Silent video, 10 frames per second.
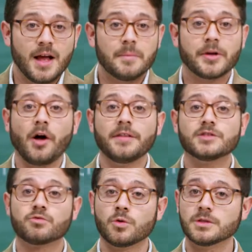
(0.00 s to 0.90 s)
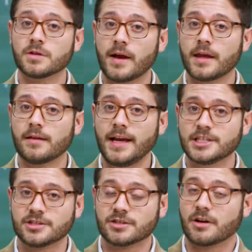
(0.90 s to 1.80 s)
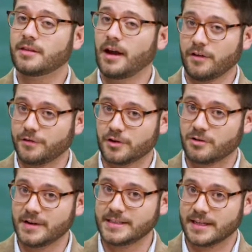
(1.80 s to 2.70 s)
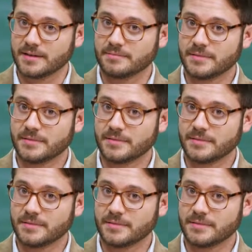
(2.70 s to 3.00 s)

But all these rules and regulations are there for a reason.